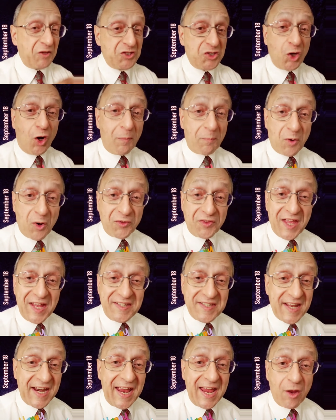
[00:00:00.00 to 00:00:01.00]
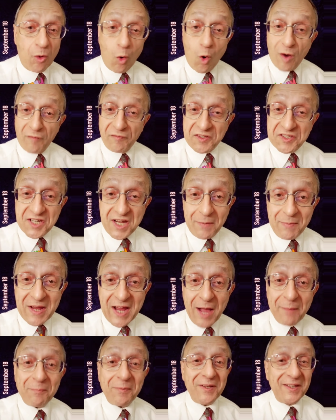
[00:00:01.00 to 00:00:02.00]
it's your birthday today, or if it's coming
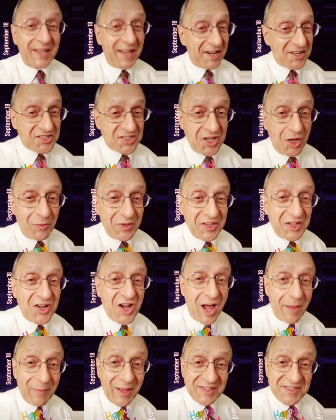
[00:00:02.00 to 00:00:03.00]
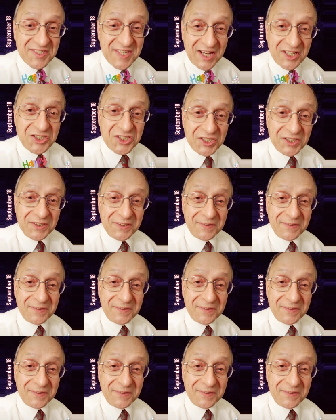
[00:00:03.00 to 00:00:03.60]
up, let us know in the comments section.